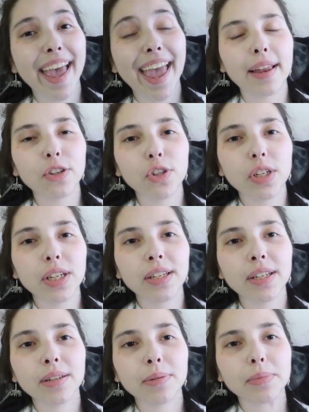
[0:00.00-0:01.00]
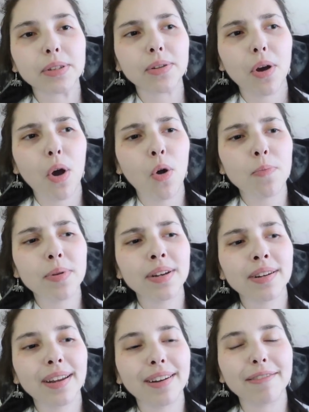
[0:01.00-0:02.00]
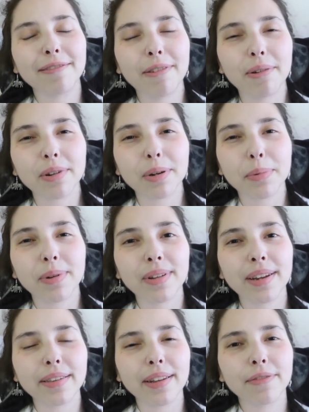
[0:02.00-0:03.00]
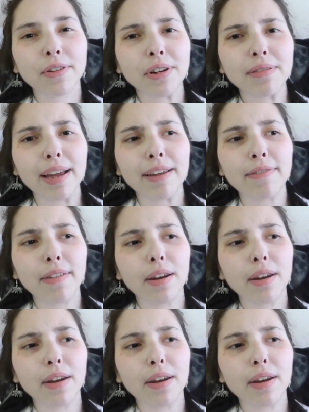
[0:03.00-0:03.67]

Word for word: and she was open and vulnerable and lived her life